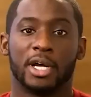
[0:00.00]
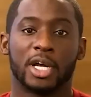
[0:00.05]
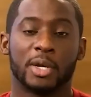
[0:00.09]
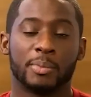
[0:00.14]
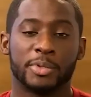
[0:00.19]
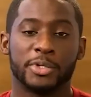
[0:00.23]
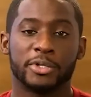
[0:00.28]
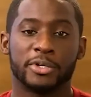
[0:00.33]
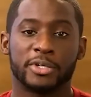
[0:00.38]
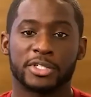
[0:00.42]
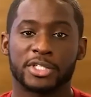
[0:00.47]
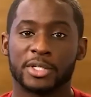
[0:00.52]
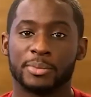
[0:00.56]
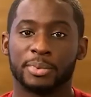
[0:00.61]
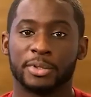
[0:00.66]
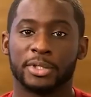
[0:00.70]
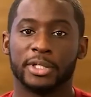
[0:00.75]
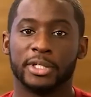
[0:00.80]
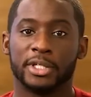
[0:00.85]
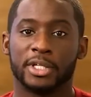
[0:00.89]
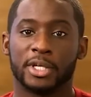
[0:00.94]
A computer
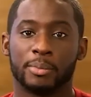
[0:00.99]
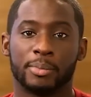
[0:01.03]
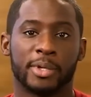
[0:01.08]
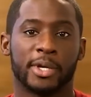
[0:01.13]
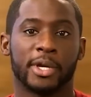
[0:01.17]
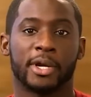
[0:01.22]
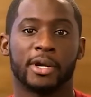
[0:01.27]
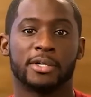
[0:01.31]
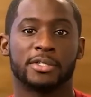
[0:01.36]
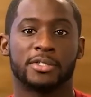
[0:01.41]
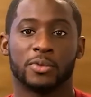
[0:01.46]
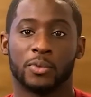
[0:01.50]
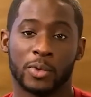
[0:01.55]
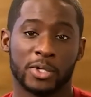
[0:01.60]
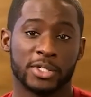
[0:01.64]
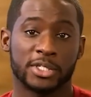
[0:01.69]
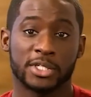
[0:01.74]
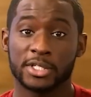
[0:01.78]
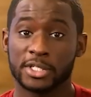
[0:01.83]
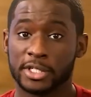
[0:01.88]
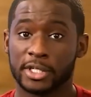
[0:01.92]
simply compares
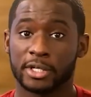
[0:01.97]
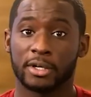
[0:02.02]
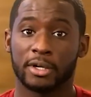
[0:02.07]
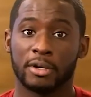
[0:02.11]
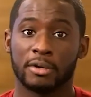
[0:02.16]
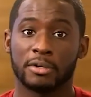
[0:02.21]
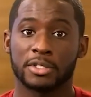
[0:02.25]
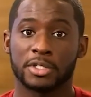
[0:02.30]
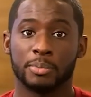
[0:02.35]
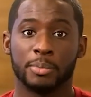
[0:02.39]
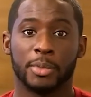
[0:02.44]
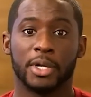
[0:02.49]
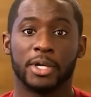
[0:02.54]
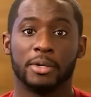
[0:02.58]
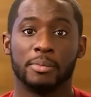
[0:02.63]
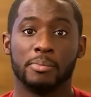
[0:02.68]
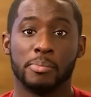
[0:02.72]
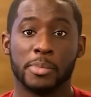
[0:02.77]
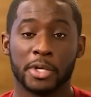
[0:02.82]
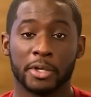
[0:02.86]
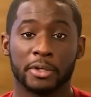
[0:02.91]
ones and zeros,
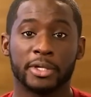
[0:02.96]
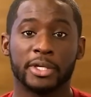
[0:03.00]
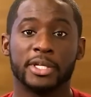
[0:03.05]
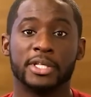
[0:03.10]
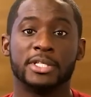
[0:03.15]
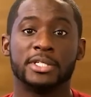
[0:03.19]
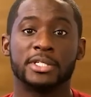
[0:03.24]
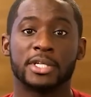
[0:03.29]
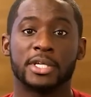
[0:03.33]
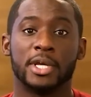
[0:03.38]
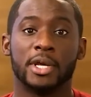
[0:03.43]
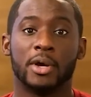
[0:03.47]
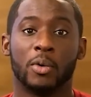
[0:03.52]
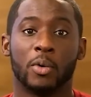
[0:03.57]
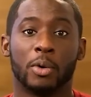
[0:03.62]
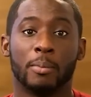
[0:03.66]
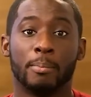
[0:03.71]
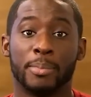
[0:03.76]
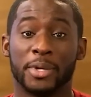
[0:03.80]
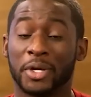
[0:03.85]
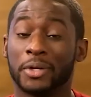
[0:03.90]
but millions
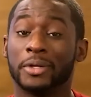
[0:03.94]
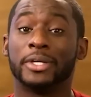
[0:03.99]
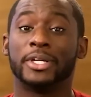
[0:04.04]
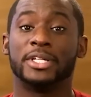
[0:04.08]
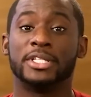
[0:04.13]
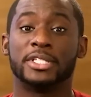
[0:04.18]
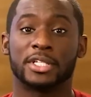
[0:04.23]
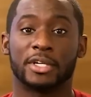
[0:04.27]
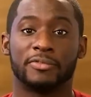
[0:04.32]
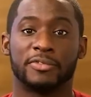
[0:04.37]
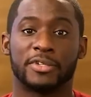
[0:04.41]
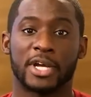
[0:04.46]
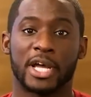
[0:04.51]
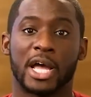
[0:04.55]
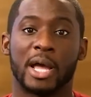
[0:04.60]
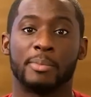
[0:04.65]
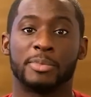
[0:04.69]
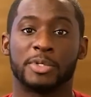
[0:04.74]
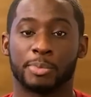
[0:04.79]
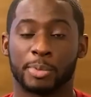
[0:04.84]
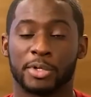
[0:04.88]
or billions of
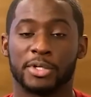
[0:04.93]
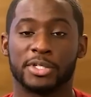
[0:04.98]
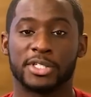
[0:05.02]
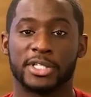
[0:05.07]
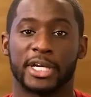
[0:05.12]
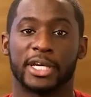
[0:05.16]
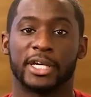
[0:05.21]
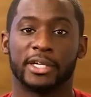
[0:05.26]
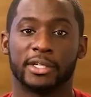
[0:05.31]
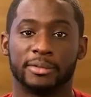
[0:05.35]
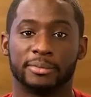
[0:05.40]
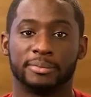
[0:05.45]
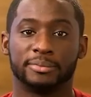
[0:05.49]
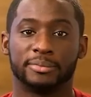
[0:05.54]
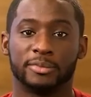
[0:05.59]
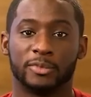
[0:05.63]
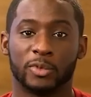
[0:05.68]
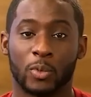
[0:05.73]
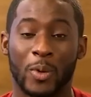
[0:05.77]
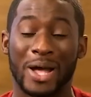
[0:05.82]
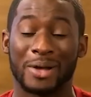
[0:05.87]
times per second.
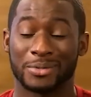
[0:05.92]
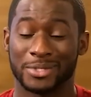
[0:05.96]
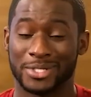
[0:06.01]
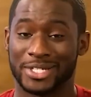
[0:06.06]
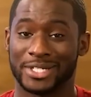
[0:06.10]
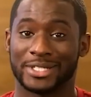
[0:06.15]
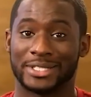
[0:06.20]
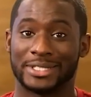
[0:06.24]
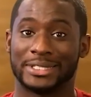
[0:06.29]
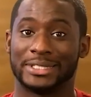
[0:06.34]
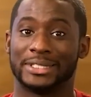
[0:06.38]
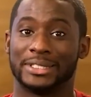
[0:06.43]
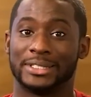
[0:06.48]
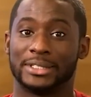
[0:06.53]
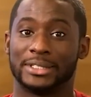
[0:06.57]
Wowza.